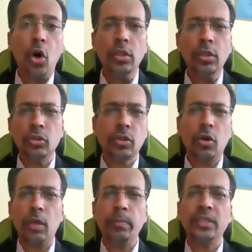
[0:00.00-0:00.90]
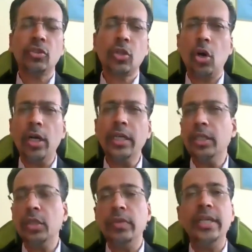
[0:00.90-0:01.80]
all those complex,
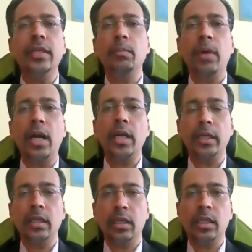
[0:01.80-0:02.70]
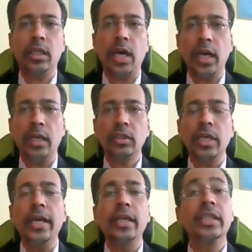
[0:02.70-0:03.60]
cognitively demanding
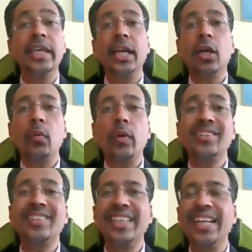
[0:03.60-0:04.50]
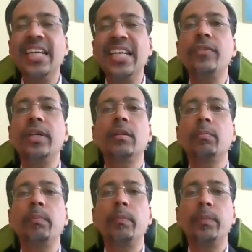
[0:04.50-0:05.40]
tasks, they require
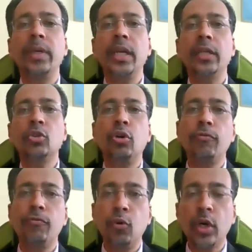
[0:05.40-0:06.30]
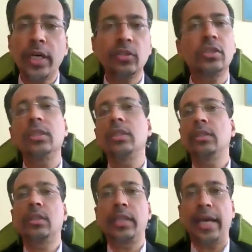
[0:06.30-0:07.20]
significant periods of focused
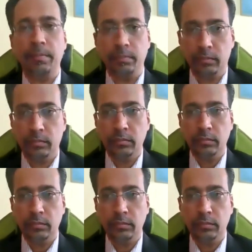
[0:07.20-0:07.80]
time.